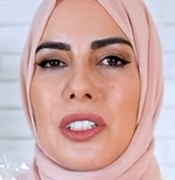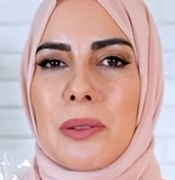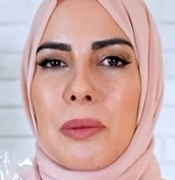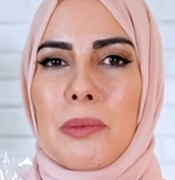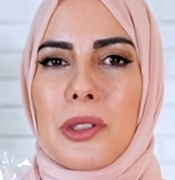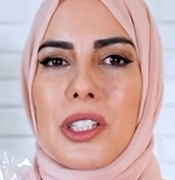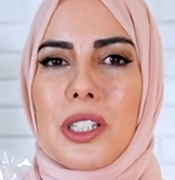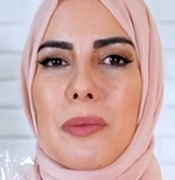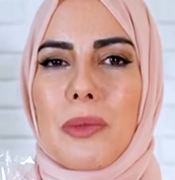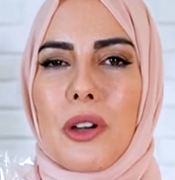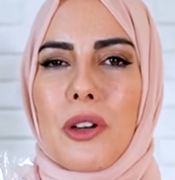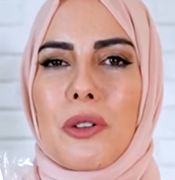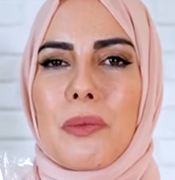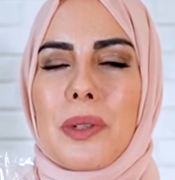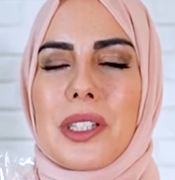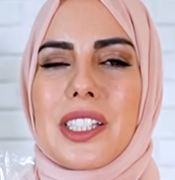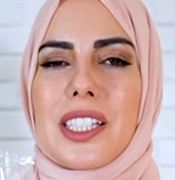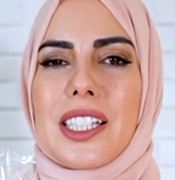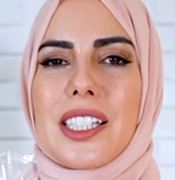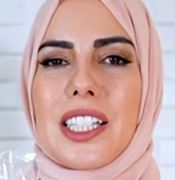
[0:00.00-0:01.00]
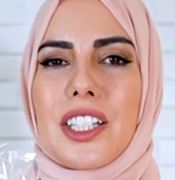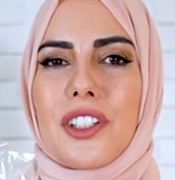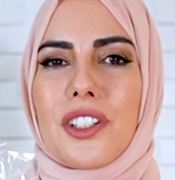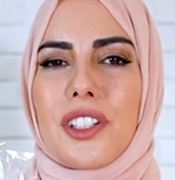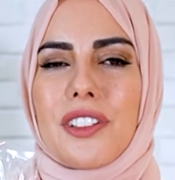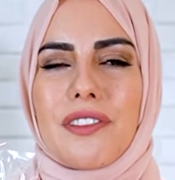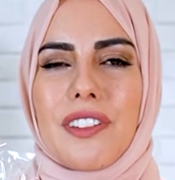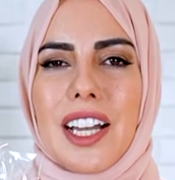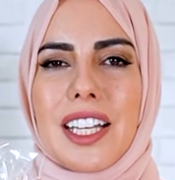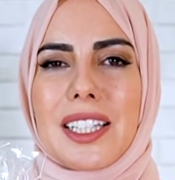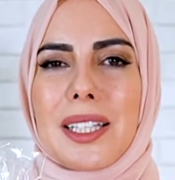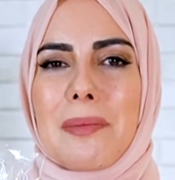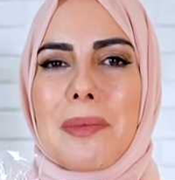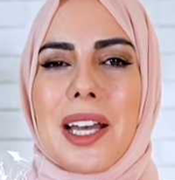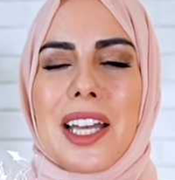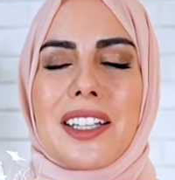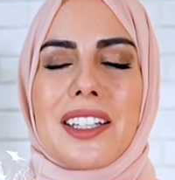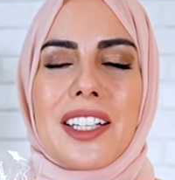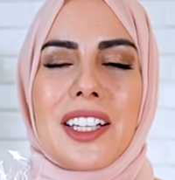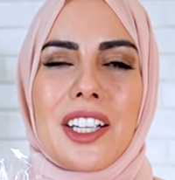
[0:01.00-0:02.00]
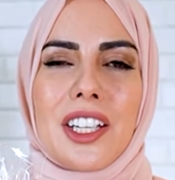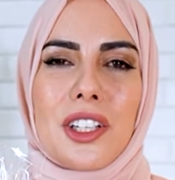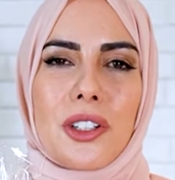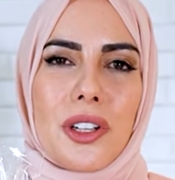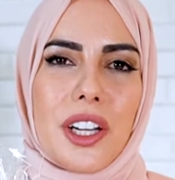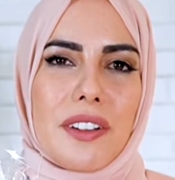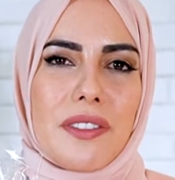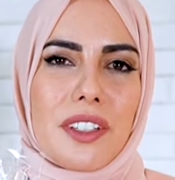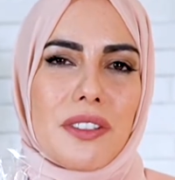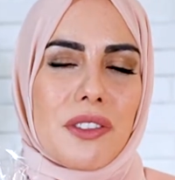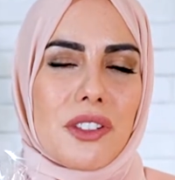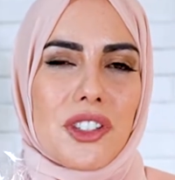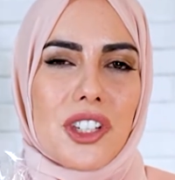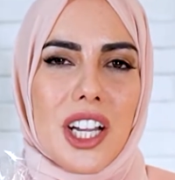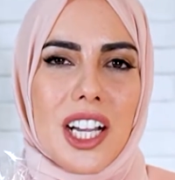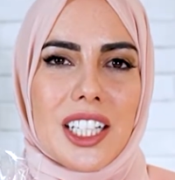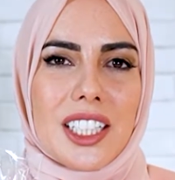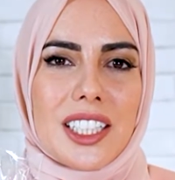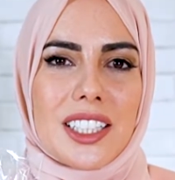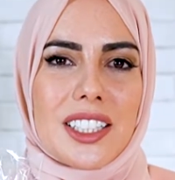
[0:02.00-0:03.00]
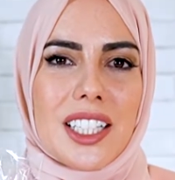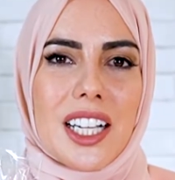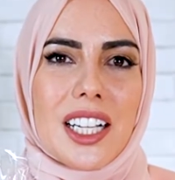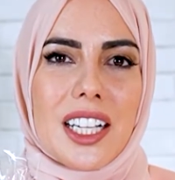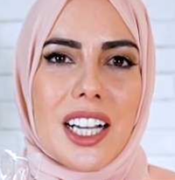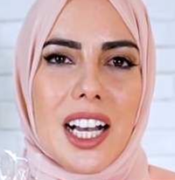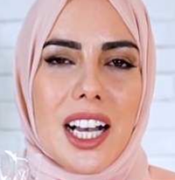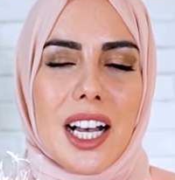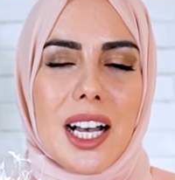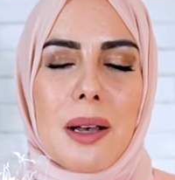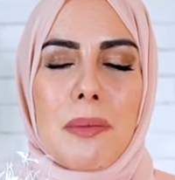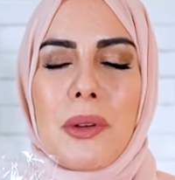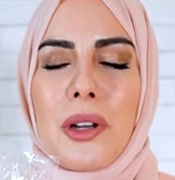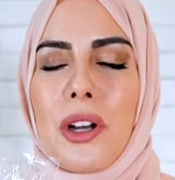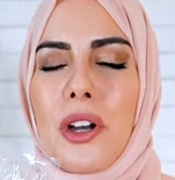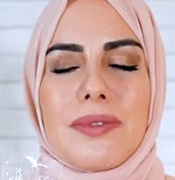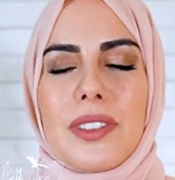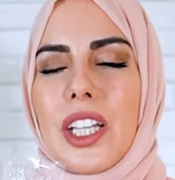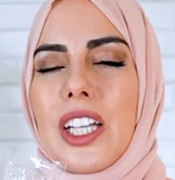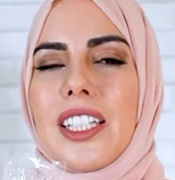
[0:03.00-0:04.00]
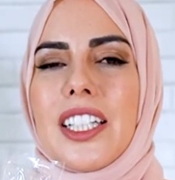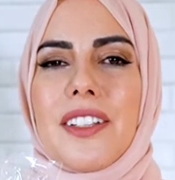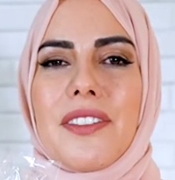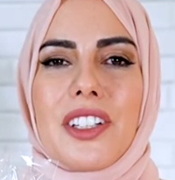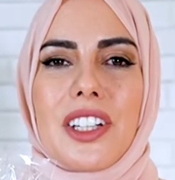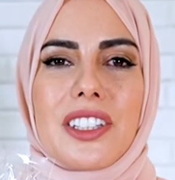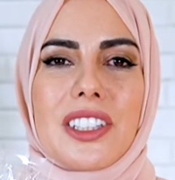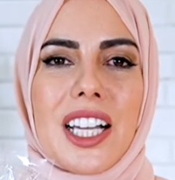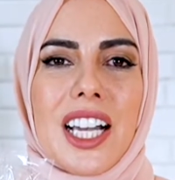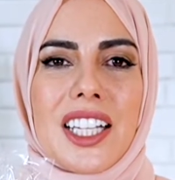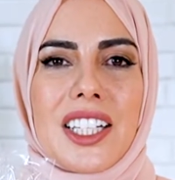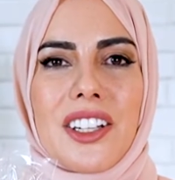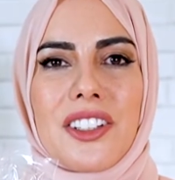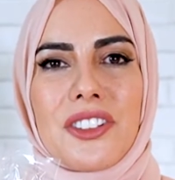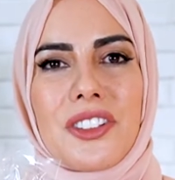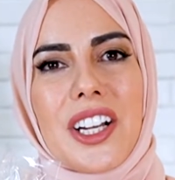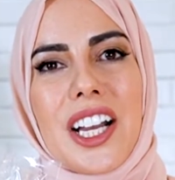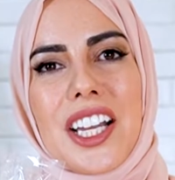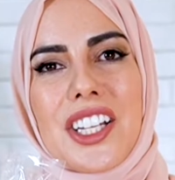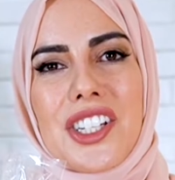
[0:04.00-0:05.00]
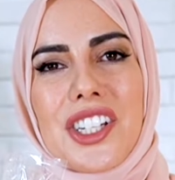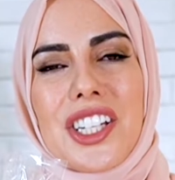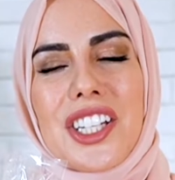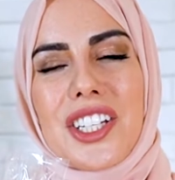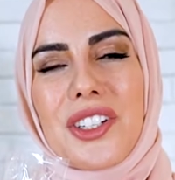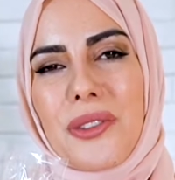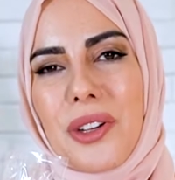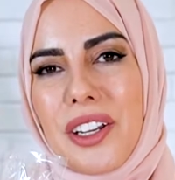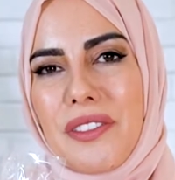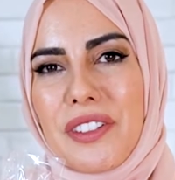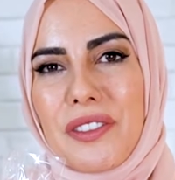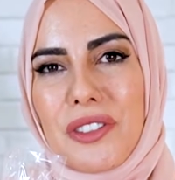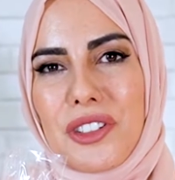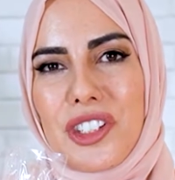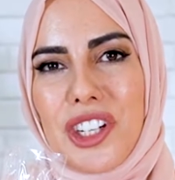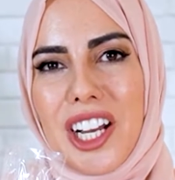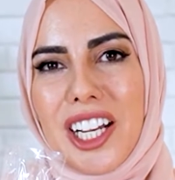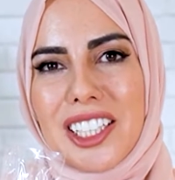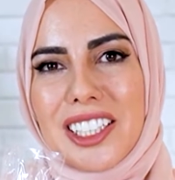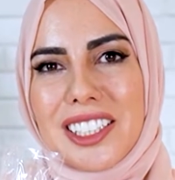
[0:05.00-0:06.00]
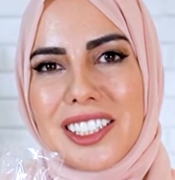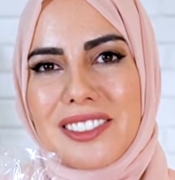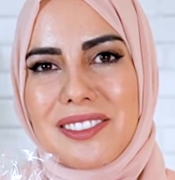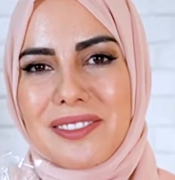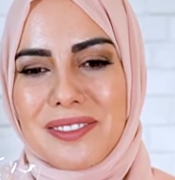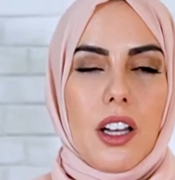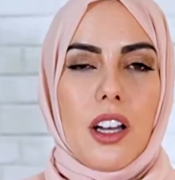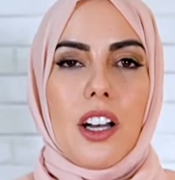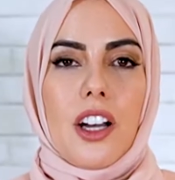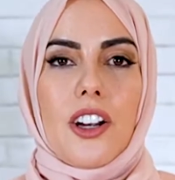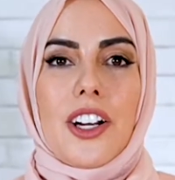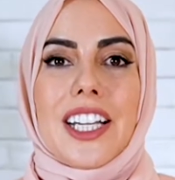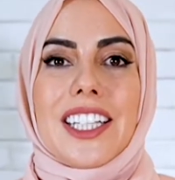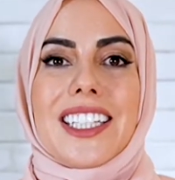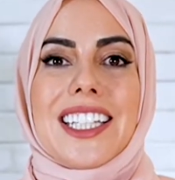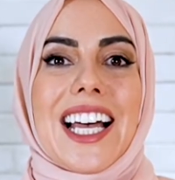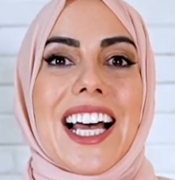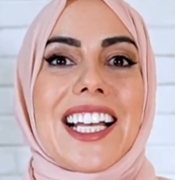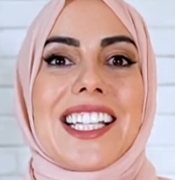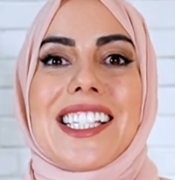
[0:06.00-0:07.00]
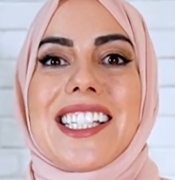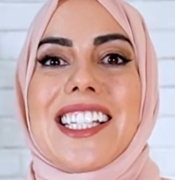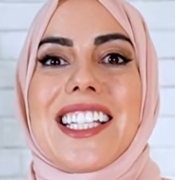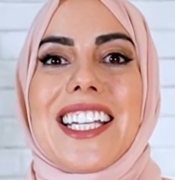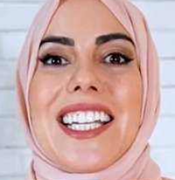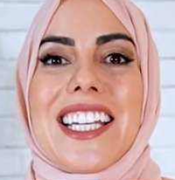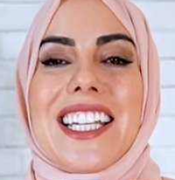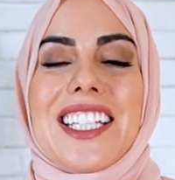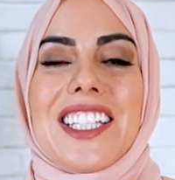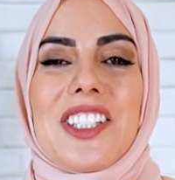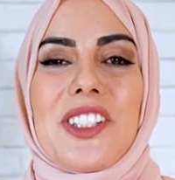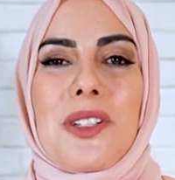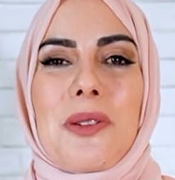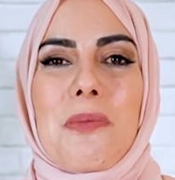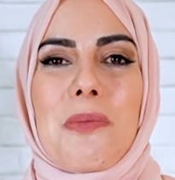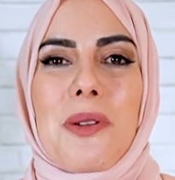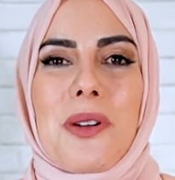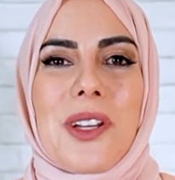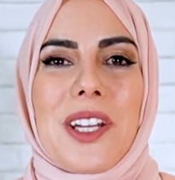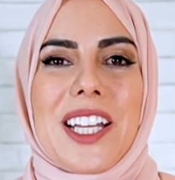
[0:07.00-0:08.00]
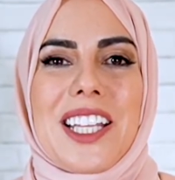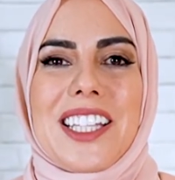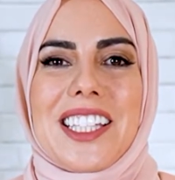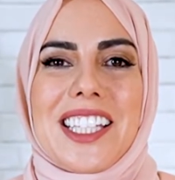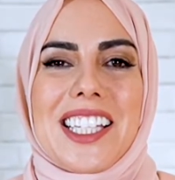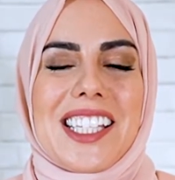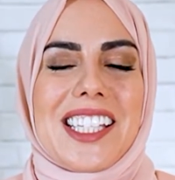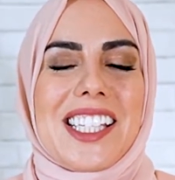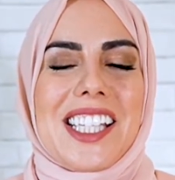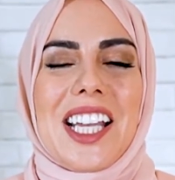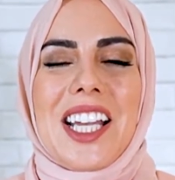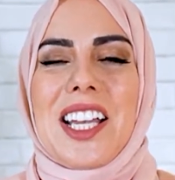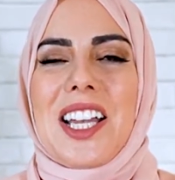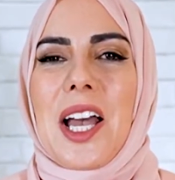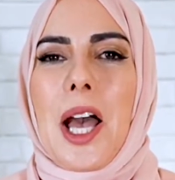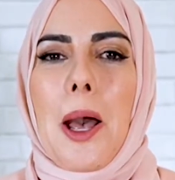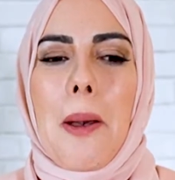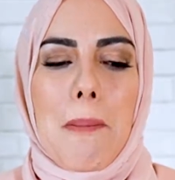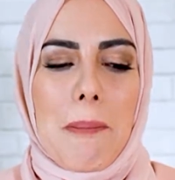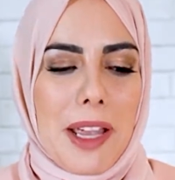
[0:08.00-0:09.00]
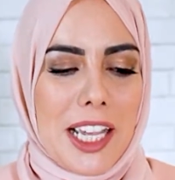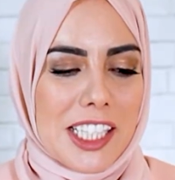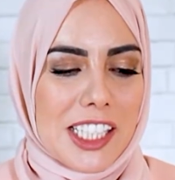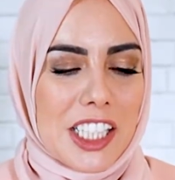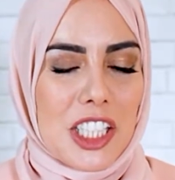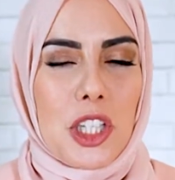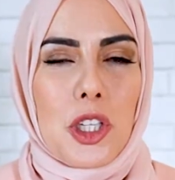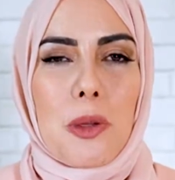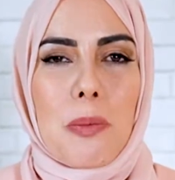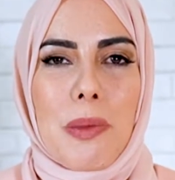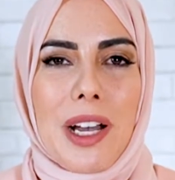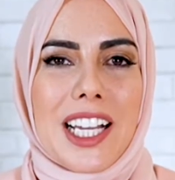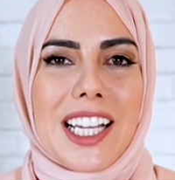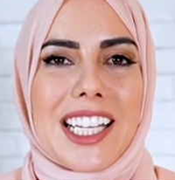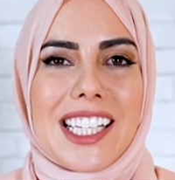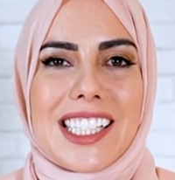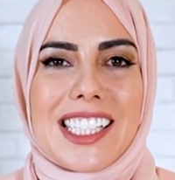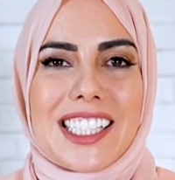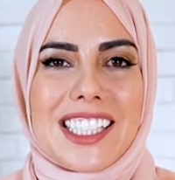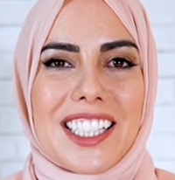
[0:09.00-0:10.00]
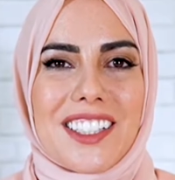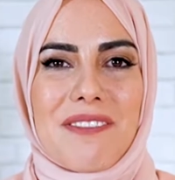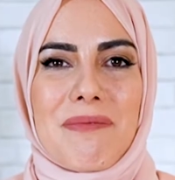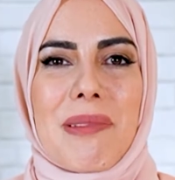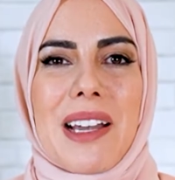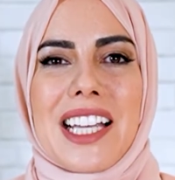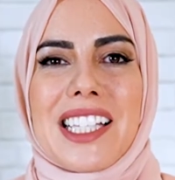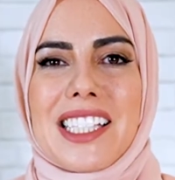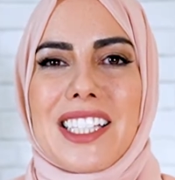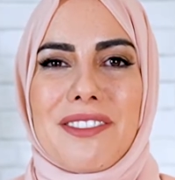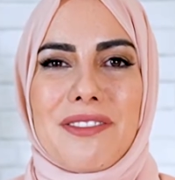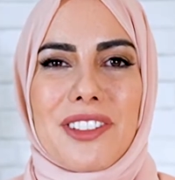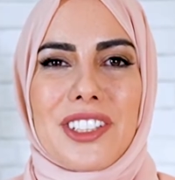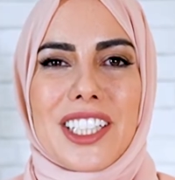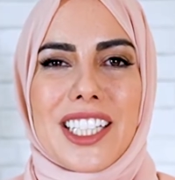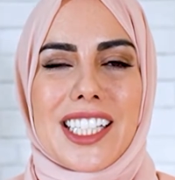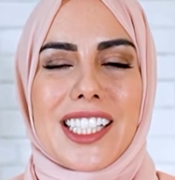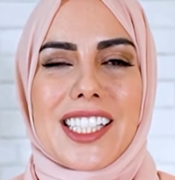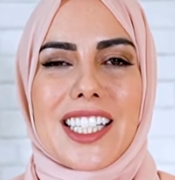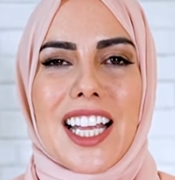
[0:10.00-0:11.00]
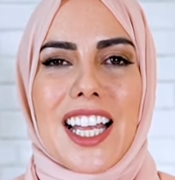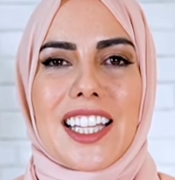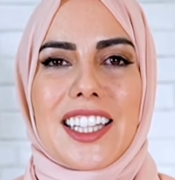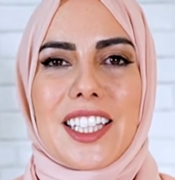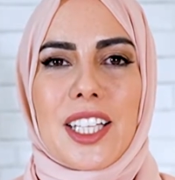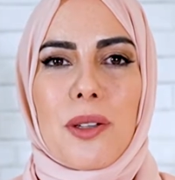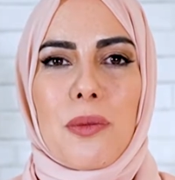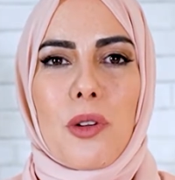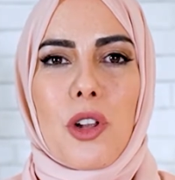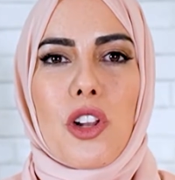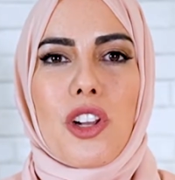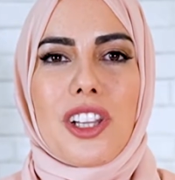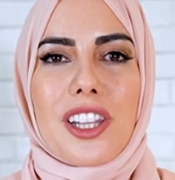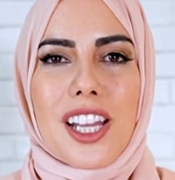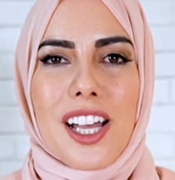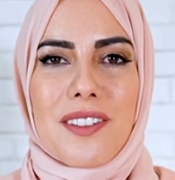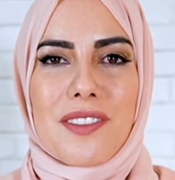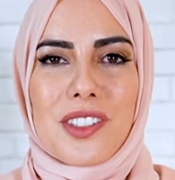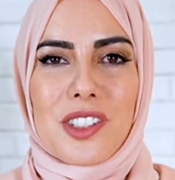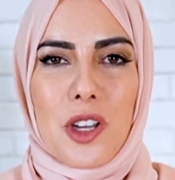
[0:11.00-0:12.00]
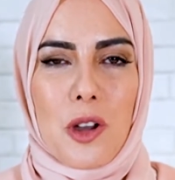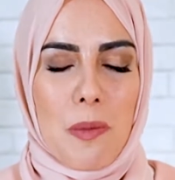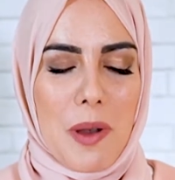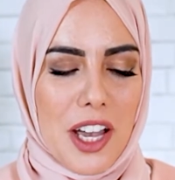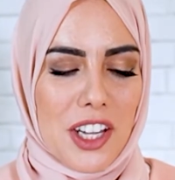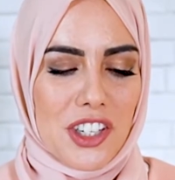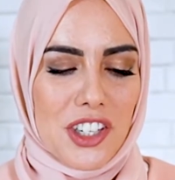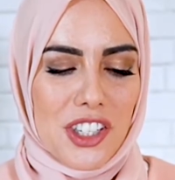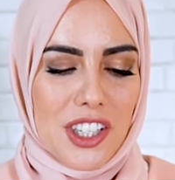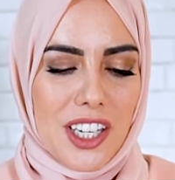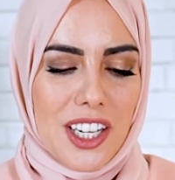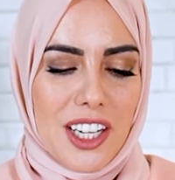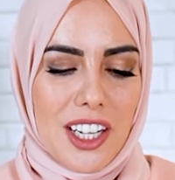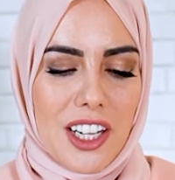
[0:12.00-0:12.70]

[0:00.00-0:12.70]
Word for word: Muslim owned business and you can find them at cravingforchocolate.com and even online on their IG, Craving for Chocolate. All right, last thing to put in this amazing, humongous gift basket for kids that they will love so much